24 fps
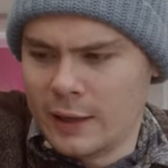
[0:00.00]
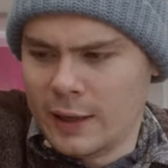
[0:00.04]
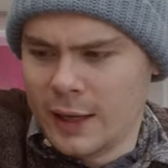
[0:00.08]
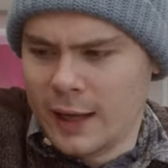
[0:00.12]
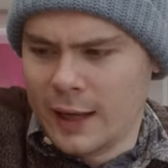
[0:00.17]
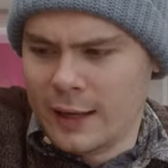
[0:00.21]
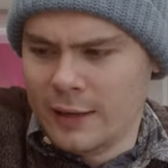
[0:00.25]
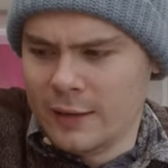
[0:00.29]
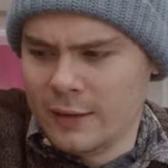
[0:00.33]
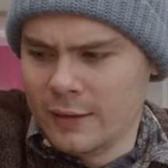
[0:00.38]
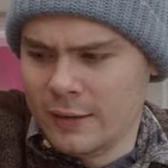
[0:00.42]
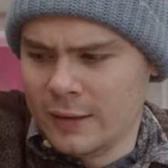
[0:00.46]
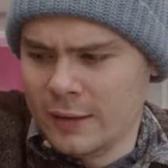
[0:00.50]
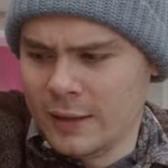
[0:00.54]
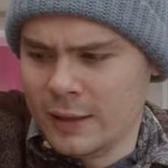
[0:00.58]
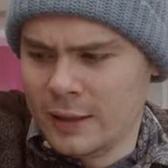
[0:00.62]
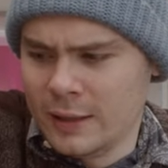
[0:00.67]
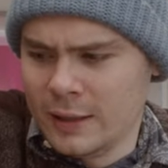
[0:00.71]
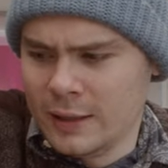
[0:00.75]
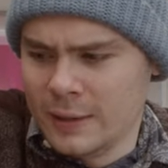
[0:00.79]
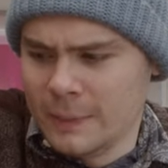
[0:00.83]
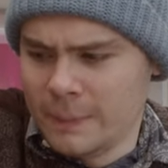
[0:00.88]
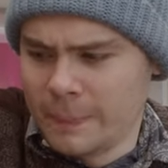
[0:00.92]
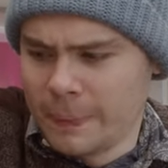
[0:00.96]
and
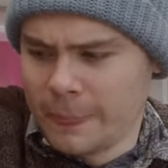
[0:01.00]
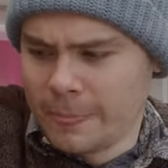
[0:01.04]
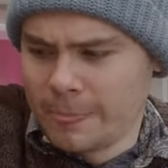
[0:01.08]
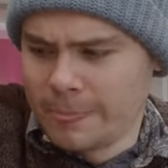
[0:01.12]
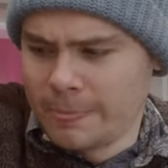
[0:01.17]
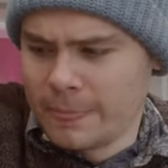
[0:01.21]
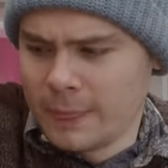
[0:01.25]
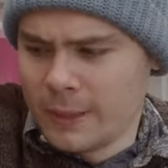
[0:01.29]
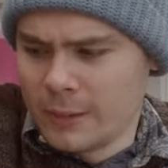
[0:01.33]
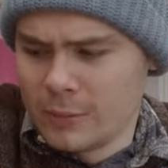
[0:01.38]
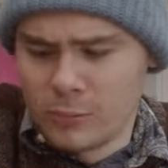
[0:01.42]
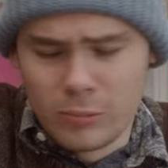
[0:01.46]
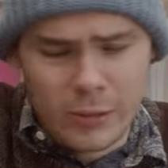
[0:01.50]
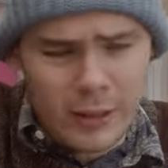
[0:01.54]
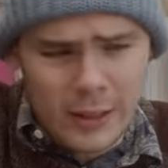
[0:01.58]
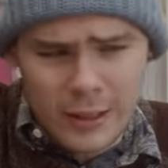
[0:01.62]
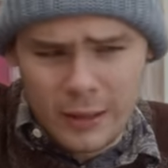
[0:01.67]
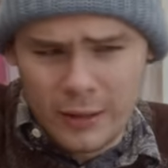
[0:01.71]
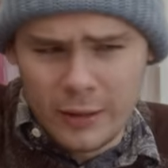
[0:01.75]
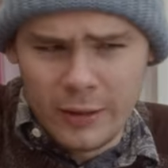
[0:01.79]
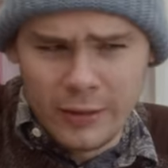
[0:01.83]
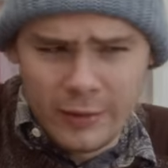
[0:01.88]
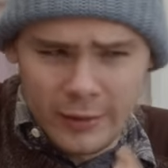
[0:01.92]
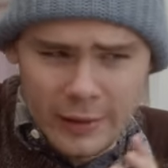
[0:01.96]

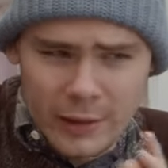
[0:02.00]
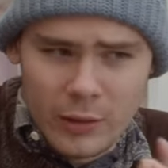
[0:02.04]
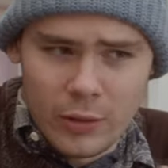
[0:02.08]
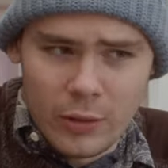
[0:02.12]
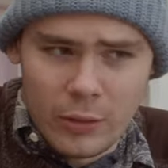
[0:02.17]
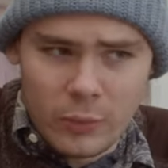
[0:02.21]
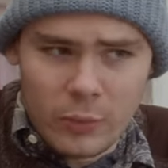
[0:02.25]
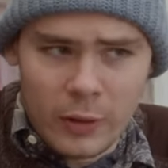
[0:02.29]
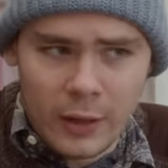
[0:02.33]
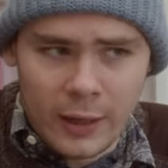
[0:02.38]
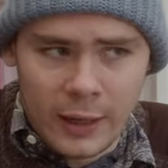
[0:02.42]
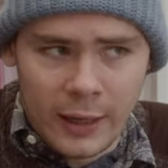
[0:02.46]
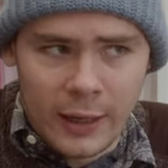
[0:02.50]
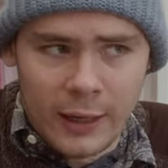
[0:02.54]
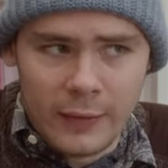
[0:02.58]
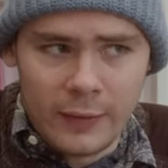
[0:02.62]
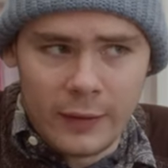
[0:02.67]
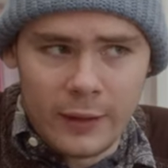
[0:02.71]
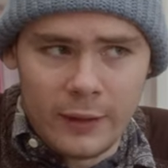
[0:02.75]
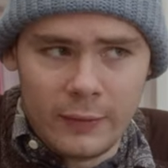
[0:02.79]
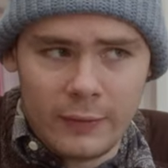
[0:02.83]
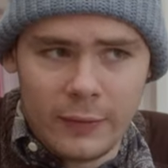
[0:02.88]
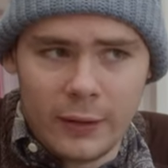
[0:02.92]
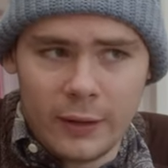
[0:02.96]
realizing on the one hand
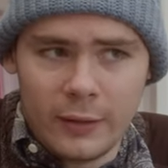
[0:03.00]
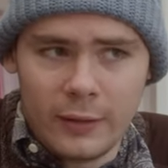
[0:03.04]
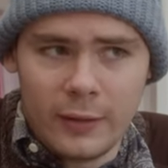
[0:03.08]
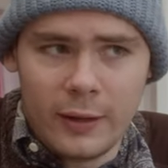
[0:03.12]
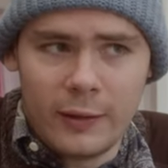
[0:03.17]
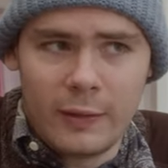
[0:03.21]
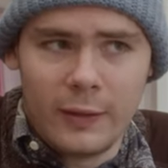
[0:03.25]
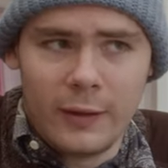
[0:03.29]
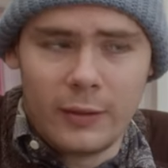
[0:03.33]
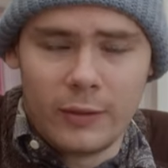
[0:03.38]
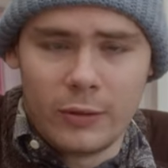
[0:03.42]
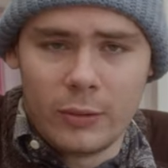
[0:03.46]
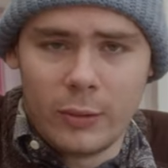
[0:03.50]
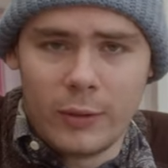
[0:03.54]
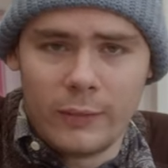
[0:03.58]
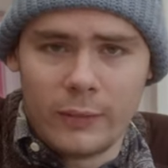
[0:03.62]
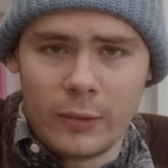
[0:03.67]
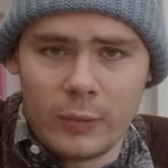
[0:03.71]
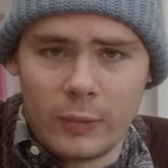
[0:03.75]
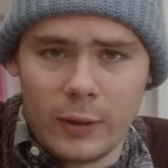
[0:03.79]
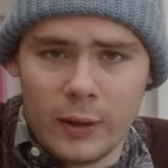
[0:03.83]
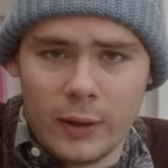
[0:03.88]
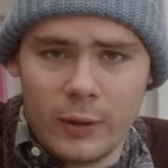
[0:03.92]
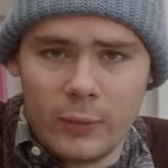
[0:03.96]
that if I said this to
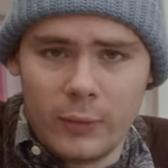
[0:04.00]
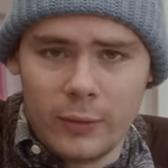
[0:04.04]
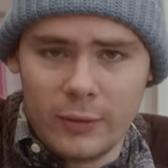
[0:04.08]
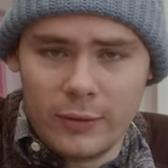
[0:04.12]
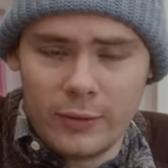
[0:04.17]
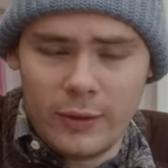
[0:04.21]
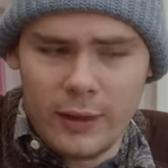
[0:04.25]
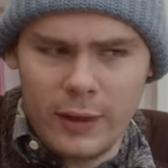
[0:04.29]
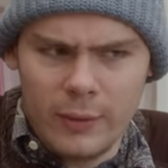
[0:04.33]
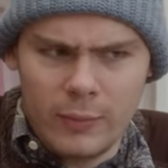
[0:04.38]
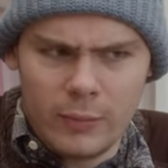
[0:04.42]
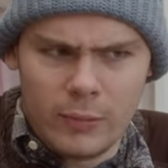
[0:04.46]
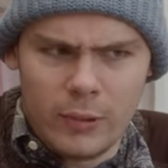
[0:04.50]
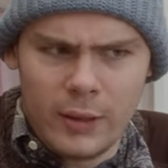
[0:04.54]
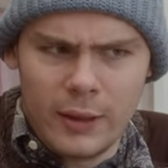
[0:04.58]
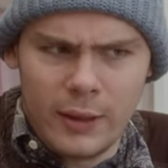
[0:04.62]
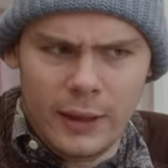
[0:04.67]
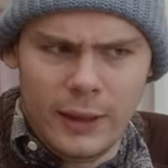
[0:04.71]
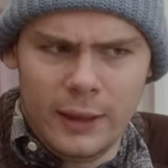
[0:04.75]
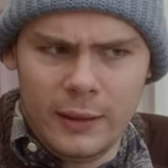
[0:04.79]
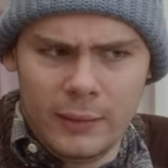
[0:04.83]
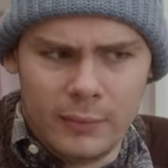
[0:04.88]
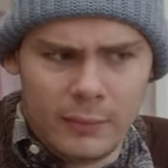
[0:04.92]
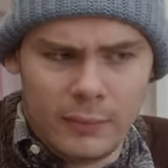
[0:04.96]
everyone, it would seem
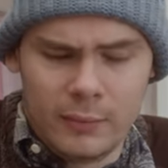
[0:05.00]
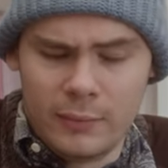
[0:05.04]
really,